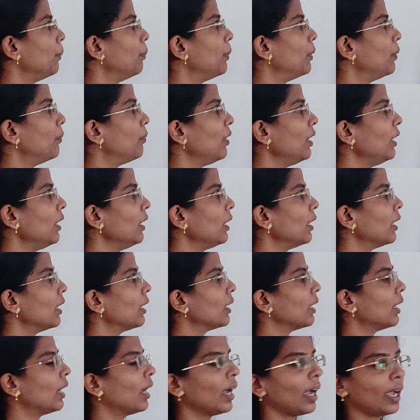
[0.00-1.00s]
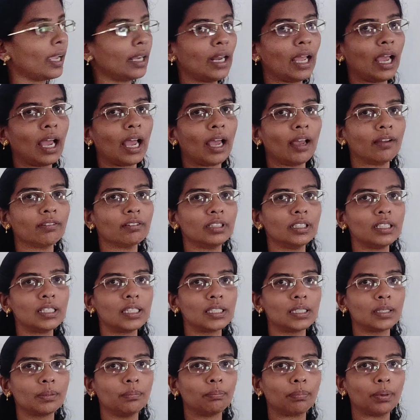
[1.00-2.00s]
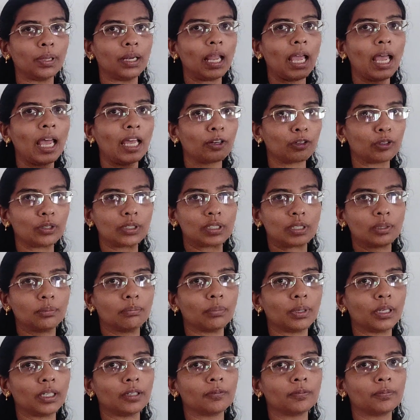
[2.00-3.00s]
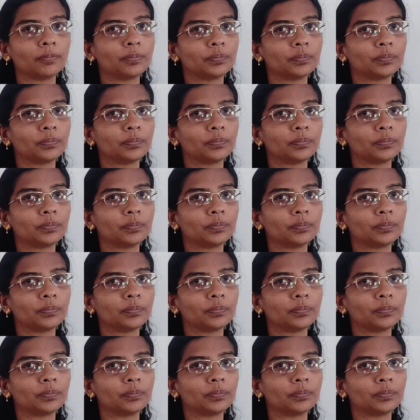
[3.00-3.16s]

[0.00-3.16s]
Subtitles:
In between, I will have this simple arrow symbol.